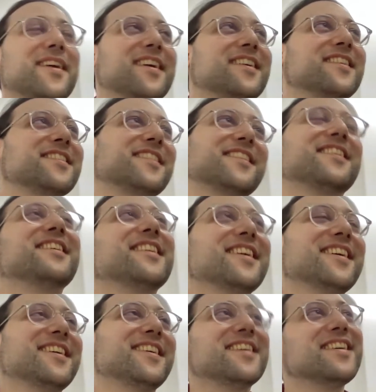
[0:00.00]
I guess,
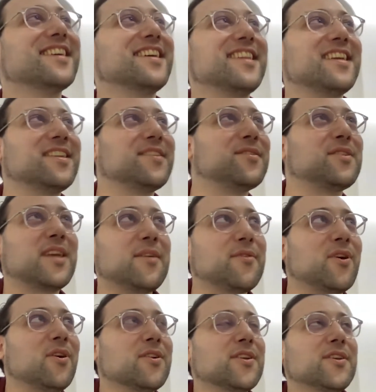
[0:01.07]
yeah, at the end of the day,
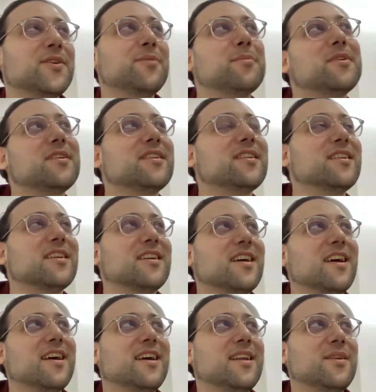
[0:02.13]
we're all human
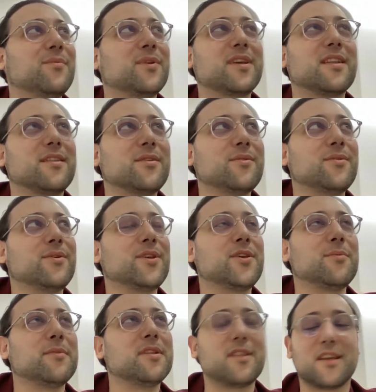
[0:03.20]
and we can do
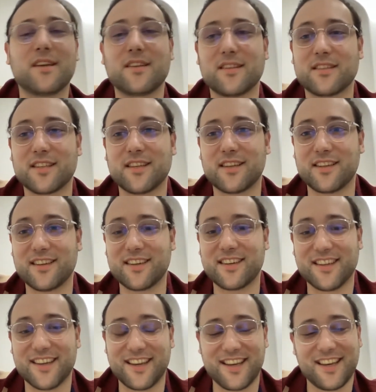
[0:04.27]
human things. And
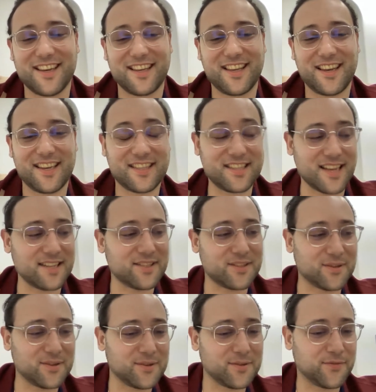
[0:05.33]
yeah, it's nice
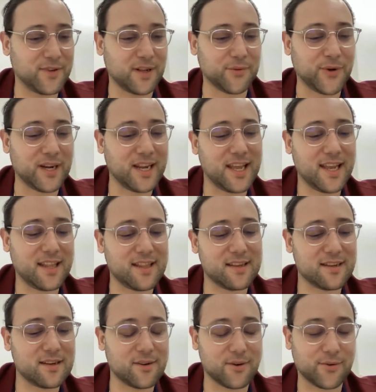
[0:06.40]
to feel
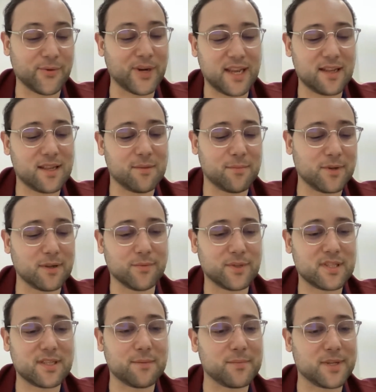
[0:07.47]
related or relatable
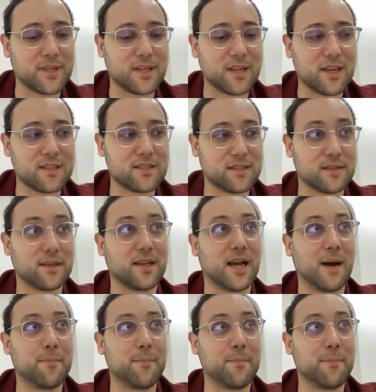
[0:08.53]
with somebody that's